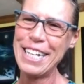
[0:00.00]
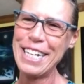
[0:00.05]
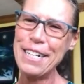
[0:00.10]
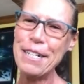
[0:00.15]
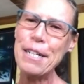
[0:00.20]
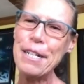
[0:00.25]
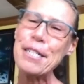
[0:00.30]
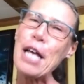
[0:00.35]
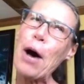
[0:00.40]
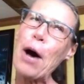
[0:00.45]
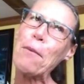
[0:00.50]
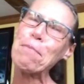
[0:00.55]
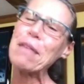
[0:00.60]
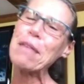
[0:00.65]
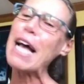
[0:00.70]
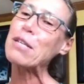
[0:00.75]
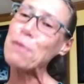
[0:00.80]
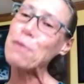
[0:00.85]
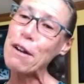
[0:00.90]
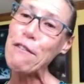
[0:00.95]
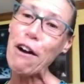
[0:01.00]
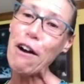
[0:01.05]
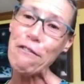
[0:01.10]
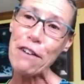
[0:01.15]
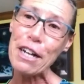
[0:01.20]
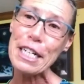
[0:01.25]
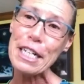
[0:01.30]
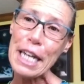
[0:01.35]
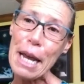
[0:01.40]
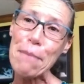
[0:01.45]
So that's one of our
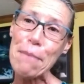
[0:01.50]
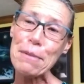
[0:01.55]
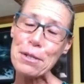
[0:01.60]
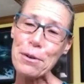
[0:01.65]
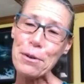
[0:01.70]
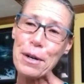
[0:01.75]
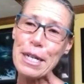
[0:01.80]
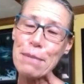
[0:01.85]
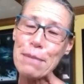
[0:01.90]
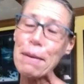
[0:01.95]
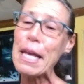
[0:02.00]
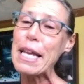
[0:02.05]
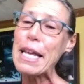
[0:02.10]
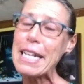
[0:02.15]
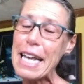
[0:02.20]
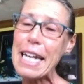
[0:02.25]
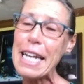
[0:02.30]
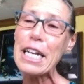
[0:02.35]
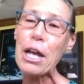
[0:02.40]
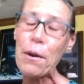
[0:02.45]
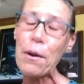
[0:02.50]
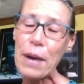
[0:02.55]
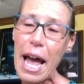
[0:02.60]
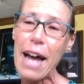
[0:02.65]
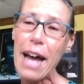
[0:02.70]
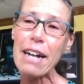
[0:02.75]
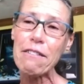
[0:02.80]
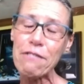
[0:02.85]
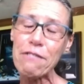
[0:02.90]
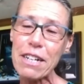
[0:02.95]
fun camp stories. But he did go
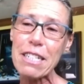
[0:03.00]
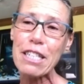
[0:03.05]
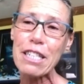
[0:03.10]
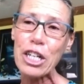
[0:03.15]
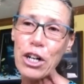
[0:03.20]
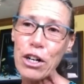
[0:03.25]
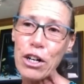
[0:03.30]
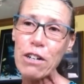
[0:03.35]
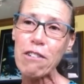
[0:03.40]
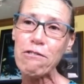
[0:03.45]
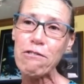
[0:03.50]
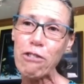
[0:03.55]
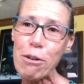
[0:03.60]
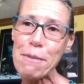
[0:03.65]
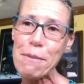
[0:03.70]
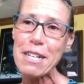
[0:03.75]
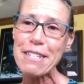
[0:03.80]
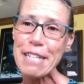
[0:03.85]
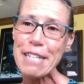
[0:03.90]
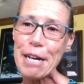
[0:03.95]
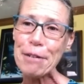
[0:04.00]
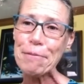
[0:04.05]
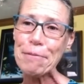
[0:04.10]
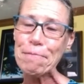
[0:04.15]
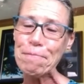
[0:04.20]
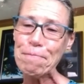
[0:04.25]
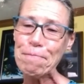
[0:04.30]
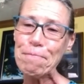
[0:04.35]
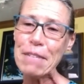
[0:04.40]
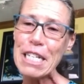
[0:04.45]
down and fix the urinal for me. So
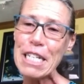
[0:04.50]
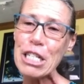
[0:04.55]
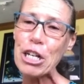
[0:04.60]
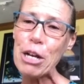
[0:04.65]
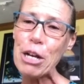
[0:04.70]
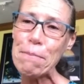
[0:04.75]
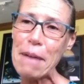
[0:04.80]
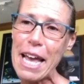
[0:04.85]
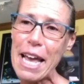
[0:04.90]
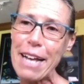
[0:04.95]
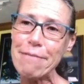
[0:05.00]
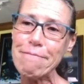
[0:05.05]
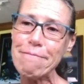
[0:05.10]
he's a good man.